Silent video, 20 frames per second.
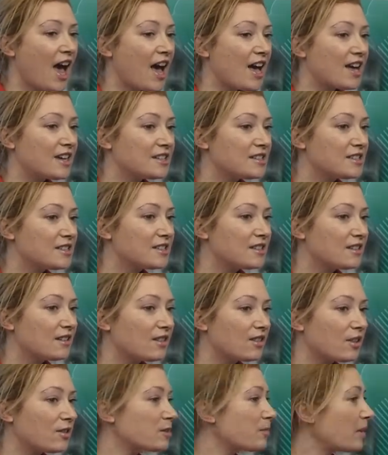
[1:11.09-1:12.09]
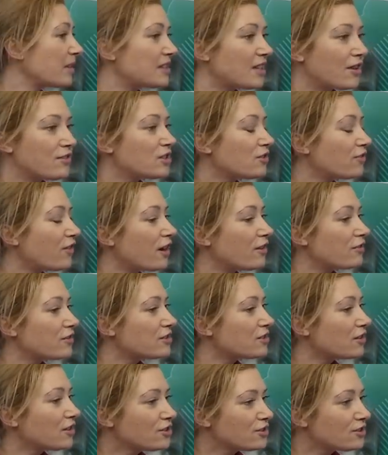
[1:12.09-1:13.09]
And there's about 75
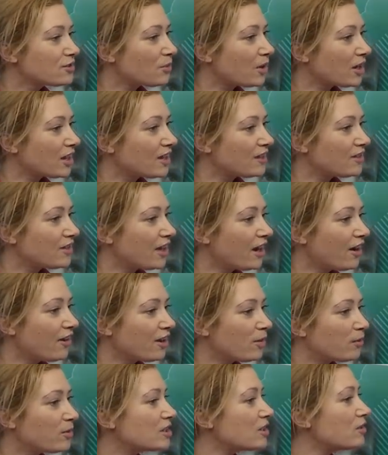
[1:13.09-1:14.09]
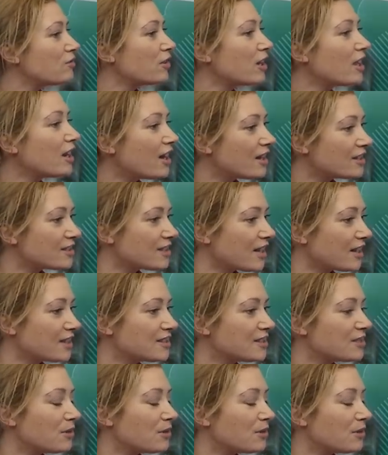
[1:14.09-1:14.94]
researchers working in the area, and we didn't realise that.